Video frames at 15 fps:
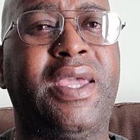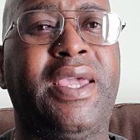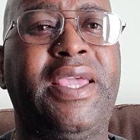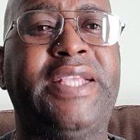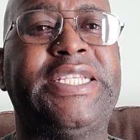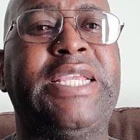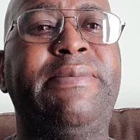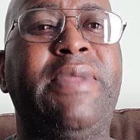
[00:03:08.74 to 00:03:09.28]
He
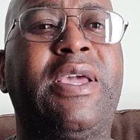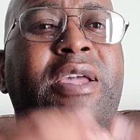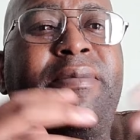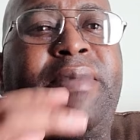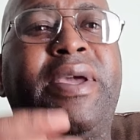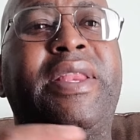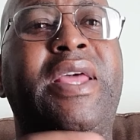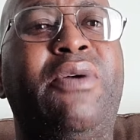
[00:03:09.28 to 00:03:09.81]
seemed like a
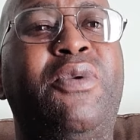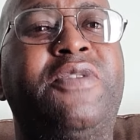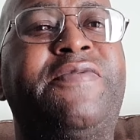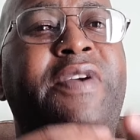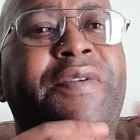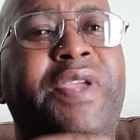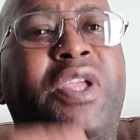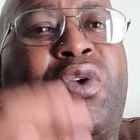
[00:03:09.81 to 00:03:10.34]
man that was
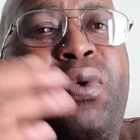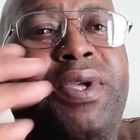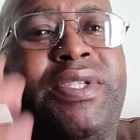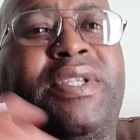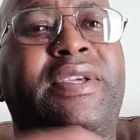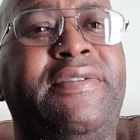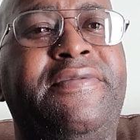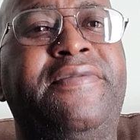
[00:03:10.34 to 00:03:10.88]
very
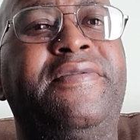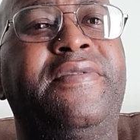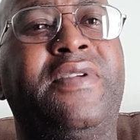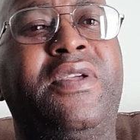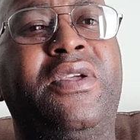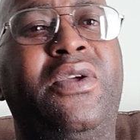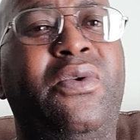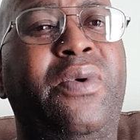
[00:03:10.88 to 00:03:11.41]
inquisitive
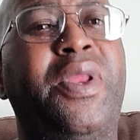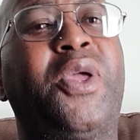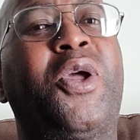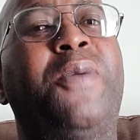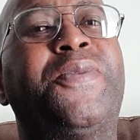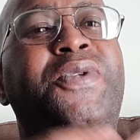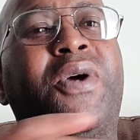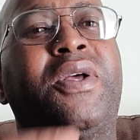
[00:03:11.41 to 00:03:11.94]
when it
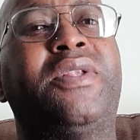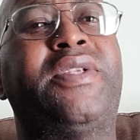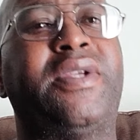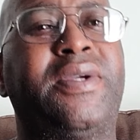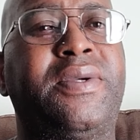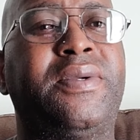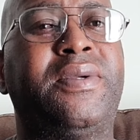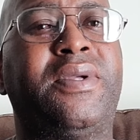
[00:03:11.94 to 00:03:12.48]
comes on
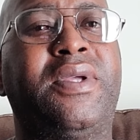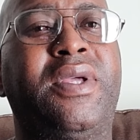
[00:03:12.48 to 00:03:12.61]
to